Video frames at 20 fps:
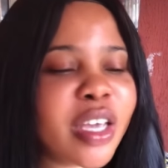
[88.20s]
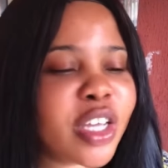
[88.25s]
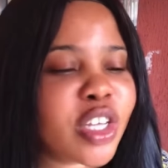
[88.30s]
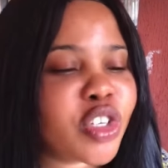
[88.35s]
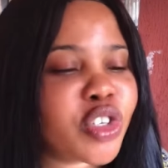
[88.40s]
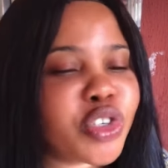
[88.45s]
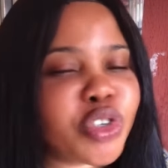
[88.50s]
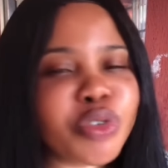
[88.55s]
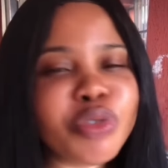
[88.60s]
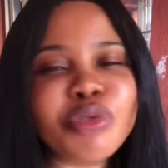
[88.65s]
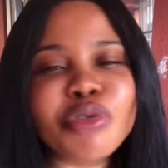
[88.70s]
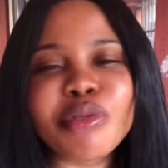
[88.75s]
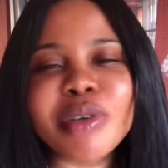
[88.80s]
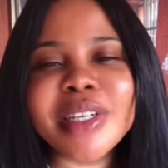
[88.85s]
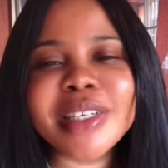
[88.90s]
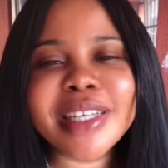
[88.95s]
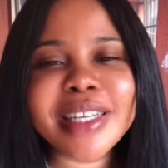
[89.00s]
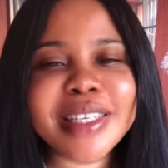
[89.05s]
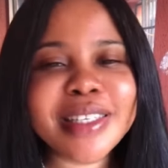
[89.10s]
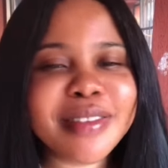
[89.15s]
Children
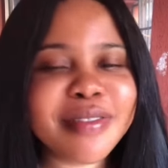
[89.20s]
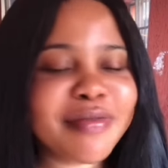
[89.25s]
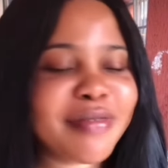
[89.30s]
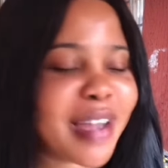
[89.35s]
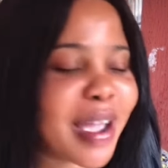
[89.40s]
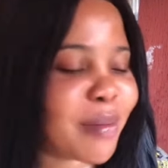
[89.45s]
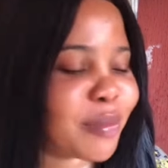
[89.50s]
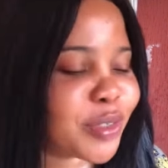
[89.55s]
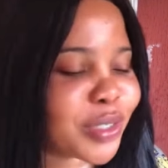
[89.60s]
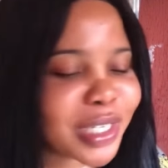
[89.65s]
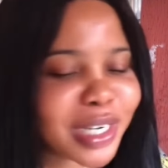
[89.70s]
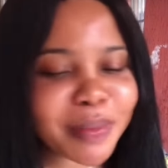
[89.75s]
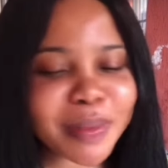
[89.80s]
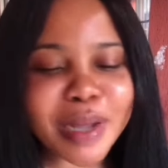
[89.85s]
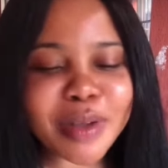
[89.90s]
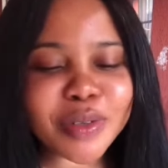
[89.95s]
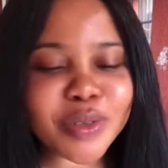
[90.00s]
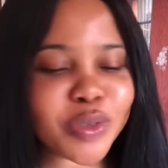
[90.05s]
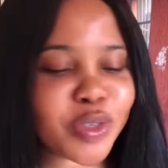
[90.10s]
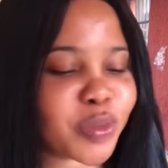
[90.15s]
testify. I'm talking
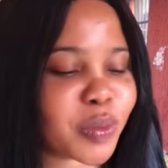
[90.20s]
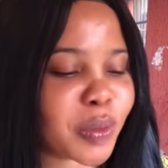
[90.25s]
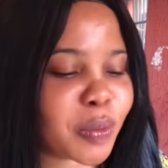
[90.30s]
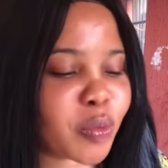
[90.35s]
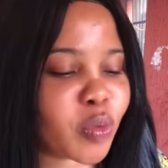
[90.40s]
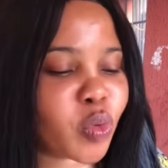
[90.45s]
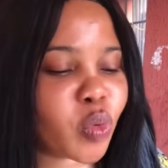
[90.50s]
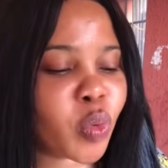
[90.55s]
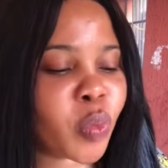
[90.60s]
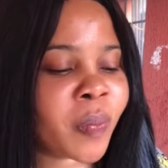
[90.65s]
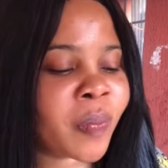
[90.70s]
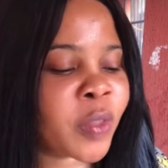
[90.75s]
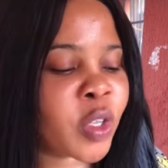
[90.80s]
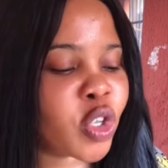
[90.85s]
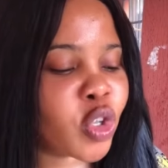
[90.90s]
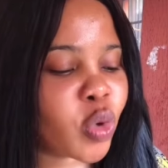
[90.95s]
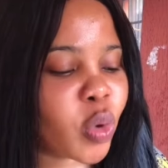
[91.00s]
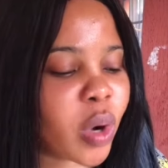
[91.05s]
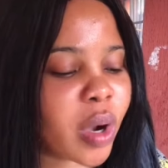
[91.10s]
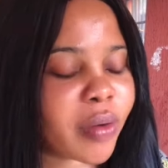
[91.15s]
about those people who
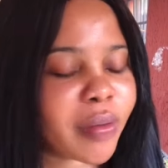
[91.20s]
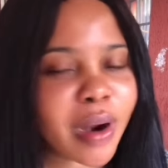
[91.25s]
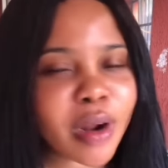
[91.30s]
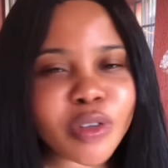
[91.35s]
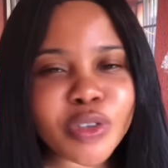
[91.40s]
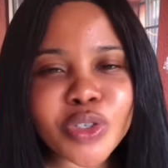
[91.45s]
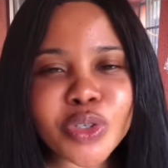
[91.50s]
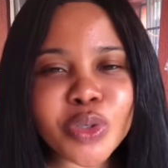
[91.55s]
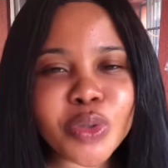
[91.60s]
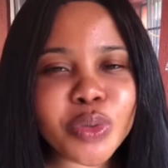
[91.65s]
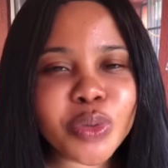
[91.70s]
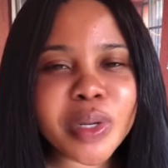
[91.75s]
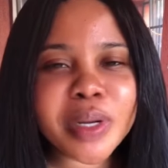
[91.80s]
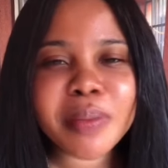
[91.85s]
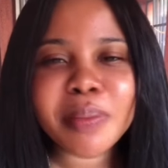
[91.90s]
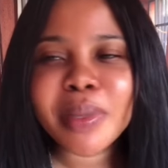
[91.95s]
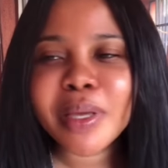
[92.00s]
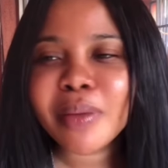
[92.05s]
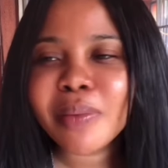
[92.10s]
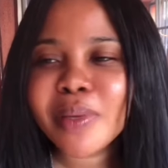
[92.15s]
you're around, children,
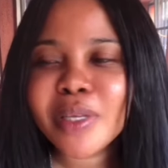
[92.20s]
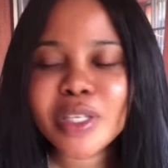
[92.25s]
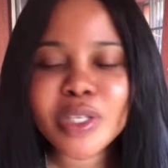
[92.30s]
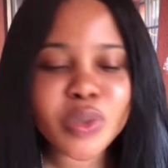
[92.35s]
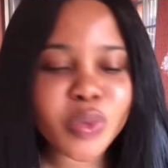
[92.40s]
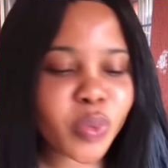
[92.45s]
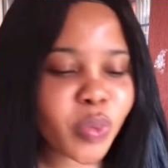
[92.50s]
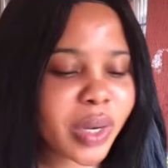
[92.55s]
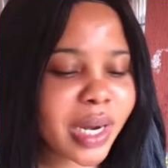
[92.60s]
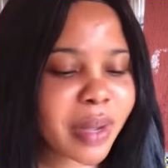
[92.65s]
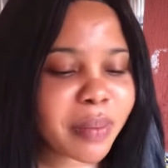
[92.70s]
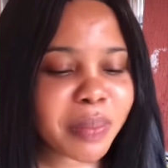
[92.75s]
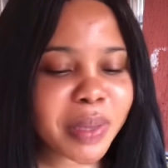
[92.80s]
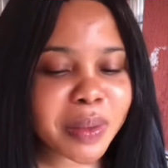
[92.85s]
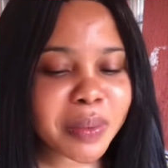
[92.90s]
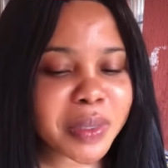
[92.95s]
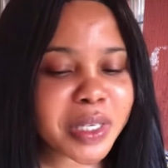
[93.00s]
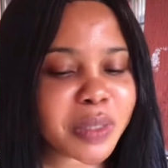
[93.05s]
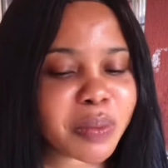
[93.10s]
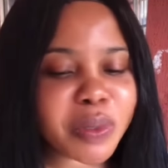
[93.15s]
babies, whether
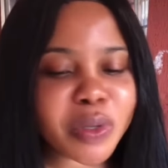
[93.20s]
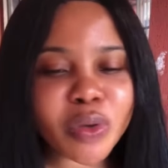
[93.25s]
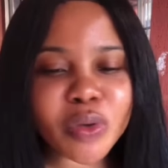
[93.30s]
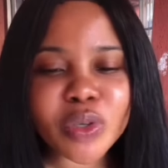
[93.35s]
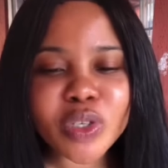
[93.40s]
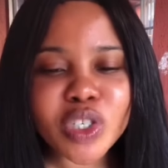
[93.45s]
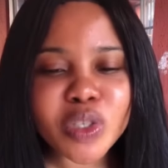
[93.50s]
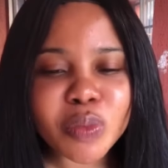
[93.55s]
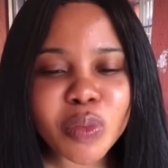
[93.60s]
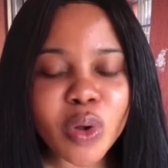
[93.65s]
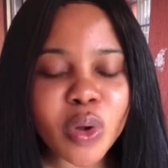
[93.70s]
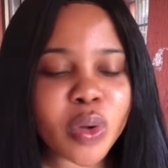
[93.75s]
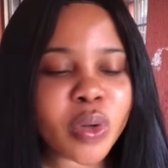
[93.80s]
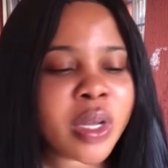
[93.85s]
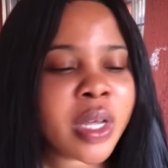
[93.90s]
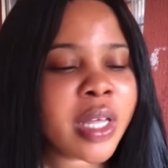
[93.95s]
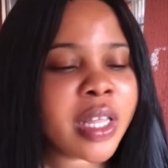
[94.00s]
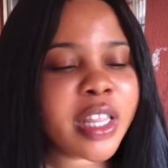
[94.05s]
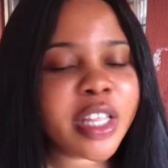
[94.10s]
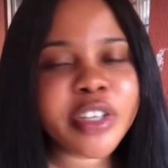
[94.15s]
babies big or small,
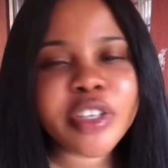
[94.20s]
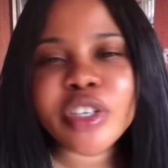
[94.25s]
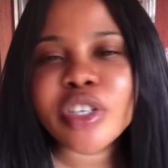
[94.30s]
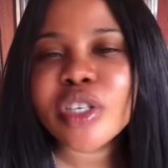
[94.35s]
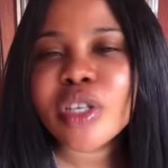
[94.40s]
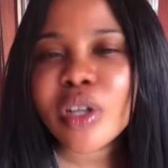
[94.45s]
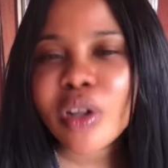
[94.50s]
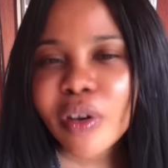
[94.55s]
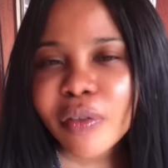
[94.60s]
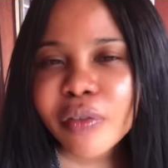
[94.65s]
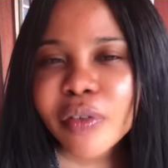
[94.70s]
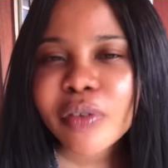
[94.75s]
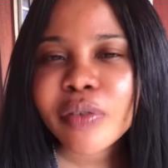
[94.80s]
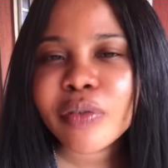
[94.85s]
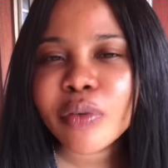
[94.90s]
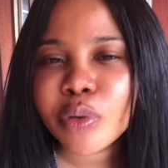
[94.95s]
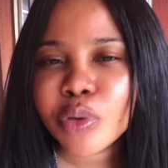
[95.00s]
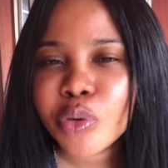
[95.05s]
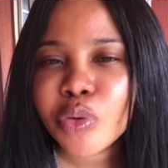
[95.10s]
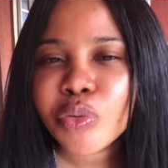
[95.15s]
they just love you
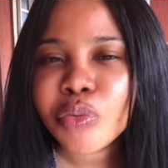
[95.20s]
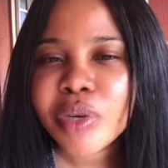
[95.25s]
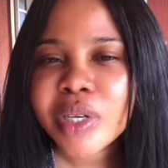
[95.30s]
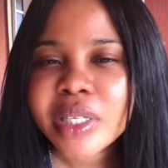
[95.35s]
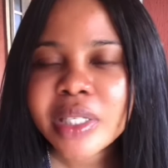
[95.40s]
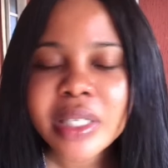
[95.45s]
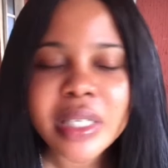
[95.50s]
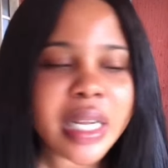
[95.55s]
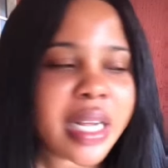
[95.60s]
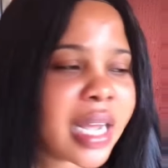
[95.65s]
for no reason.